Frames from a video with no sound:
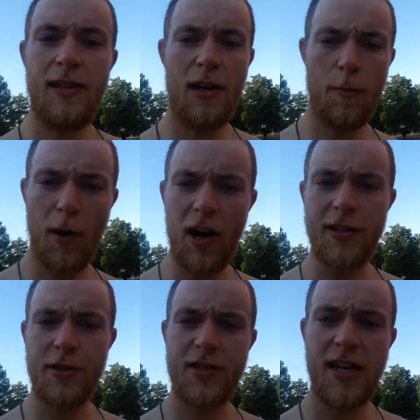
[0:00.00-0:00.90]
that our
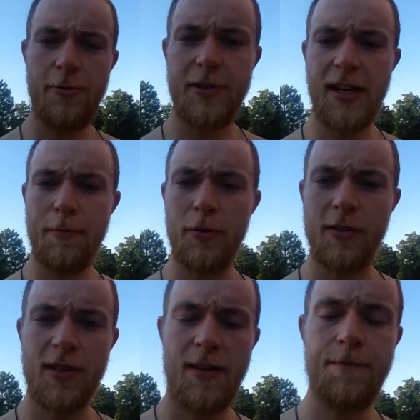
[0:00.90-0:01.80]
bodies are sacred
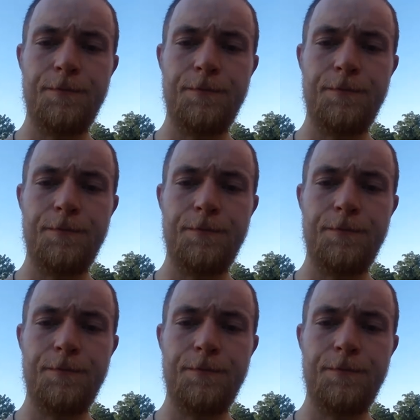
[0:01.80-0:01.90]
temples.